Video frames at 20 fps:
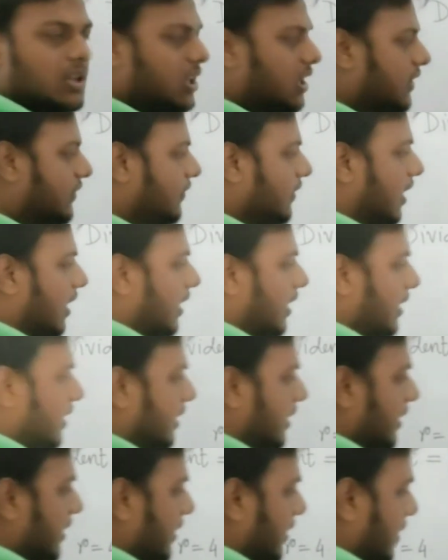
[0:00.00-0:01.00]
If
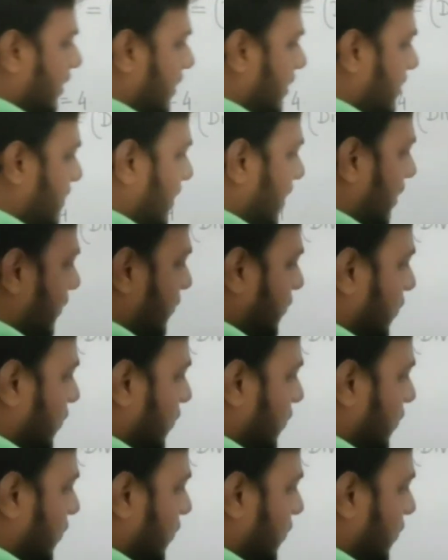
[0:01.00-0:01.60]
r is here